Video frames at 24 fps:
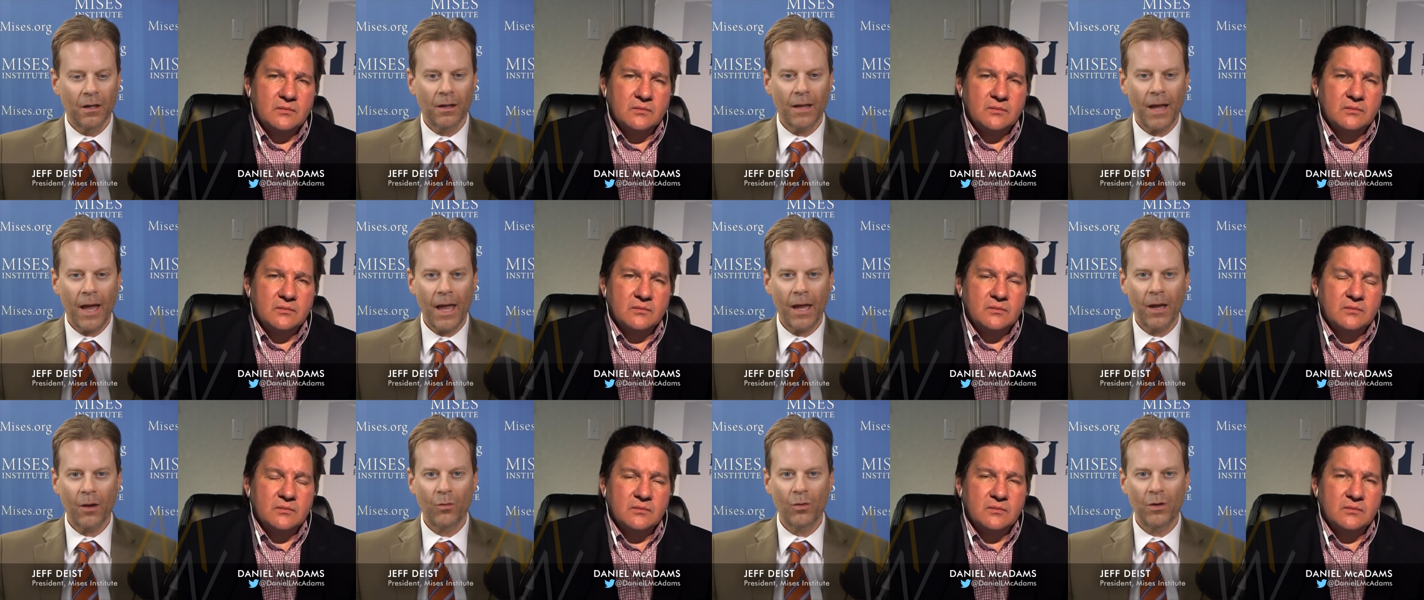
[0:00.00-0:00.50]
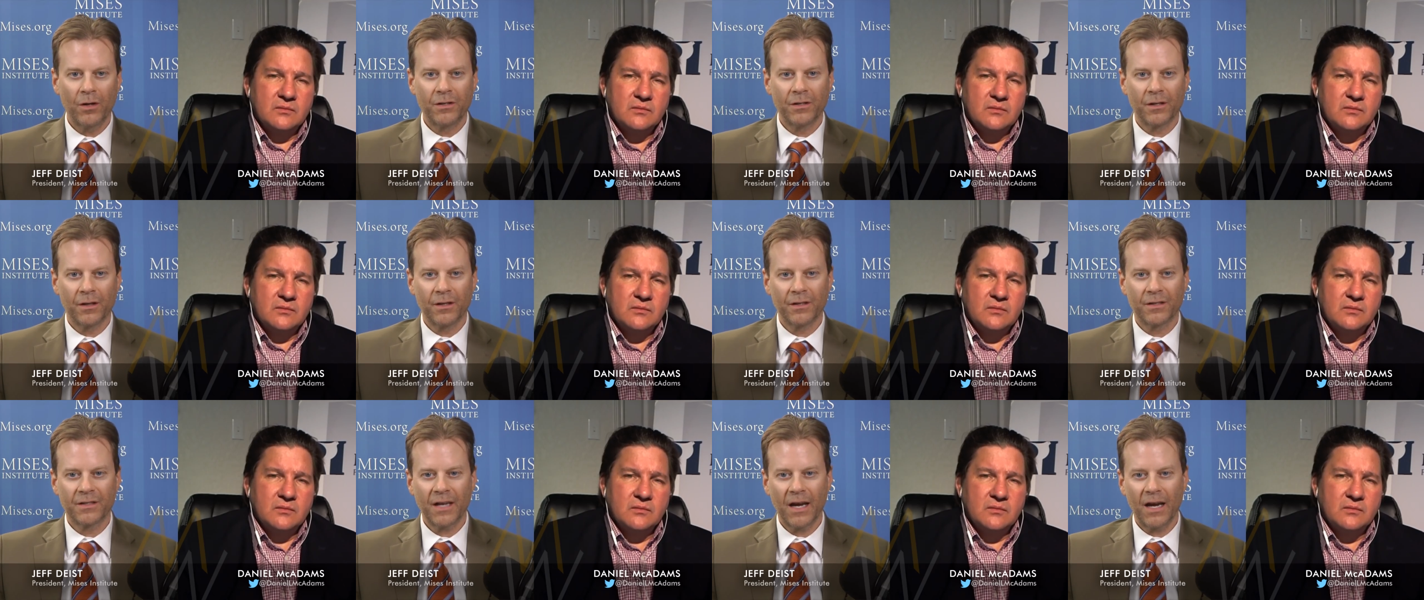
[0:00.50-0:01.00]
Speaker 1: language
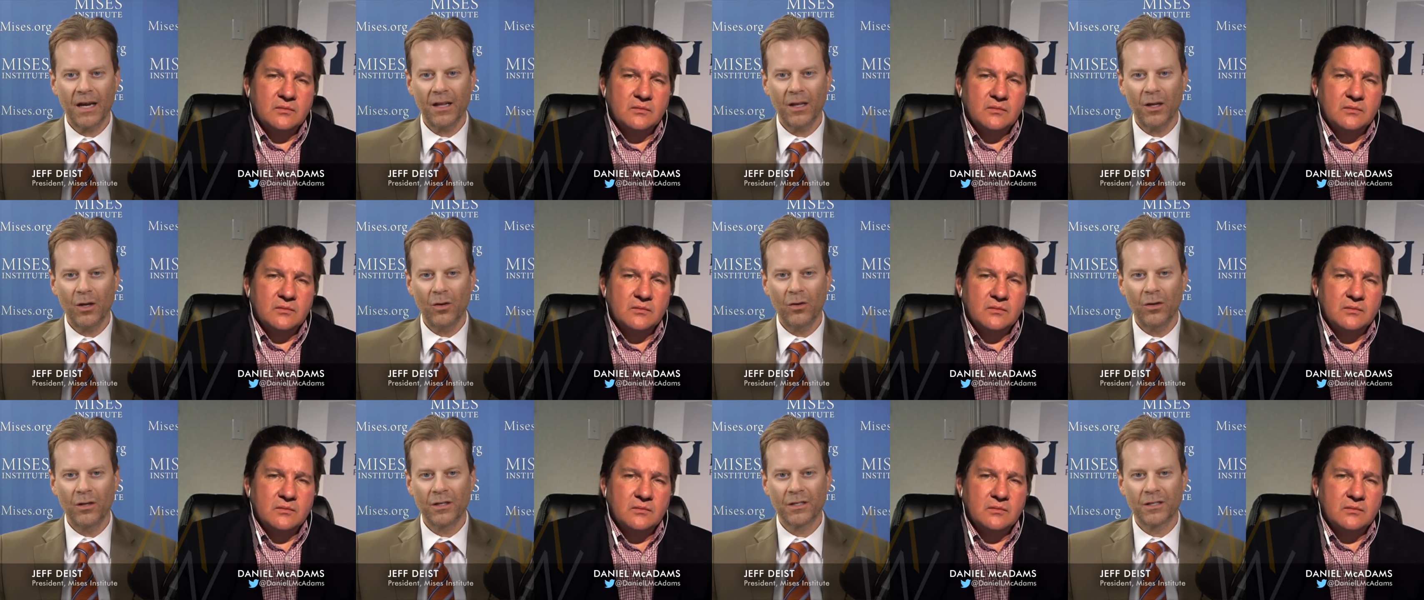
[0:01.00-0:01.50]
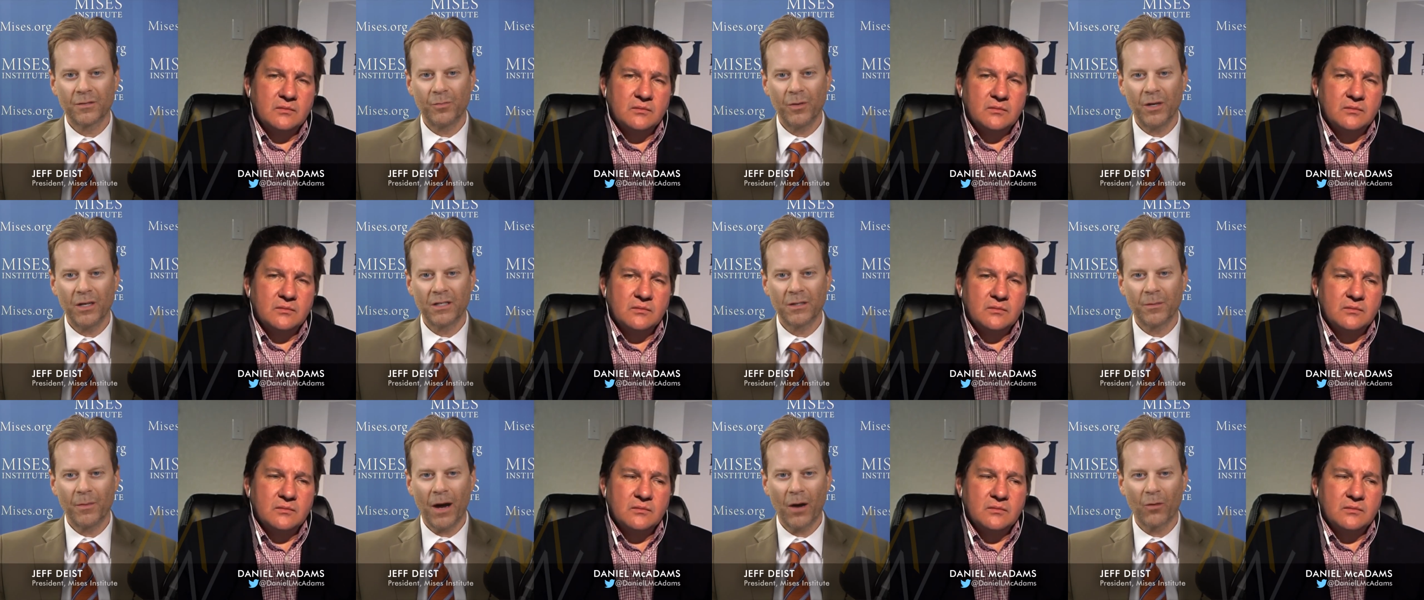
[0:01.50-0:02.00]
in the State of the Union
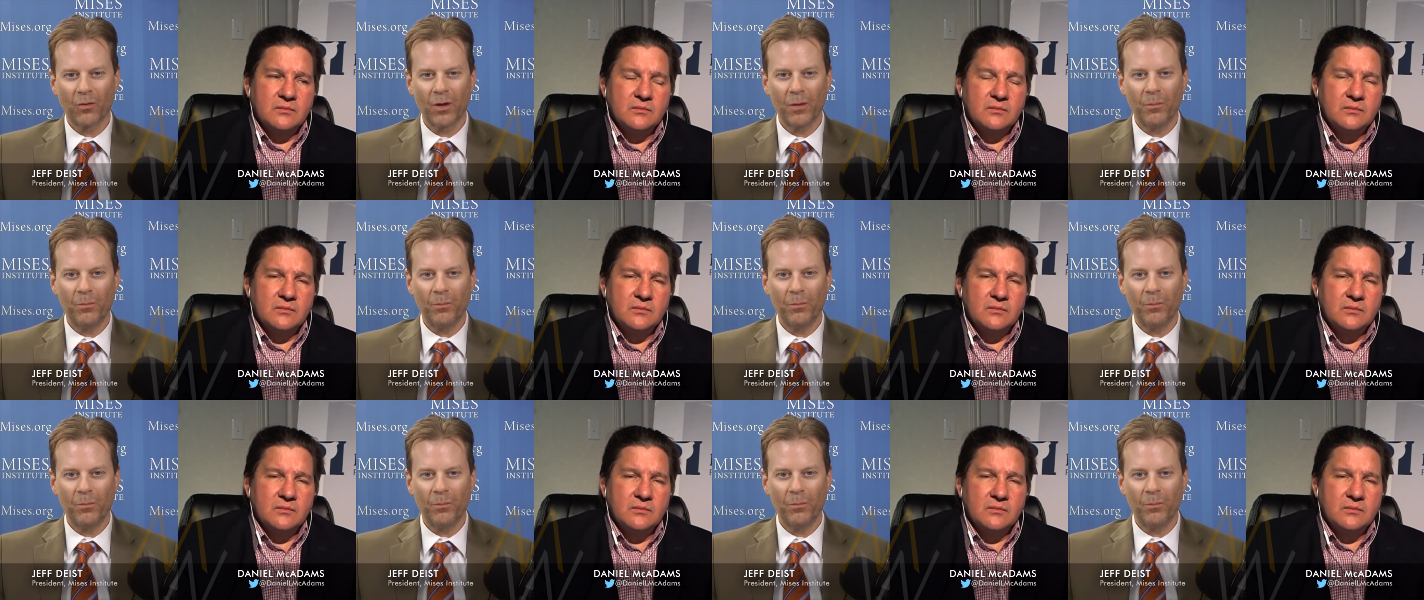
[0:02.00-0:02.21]
speech about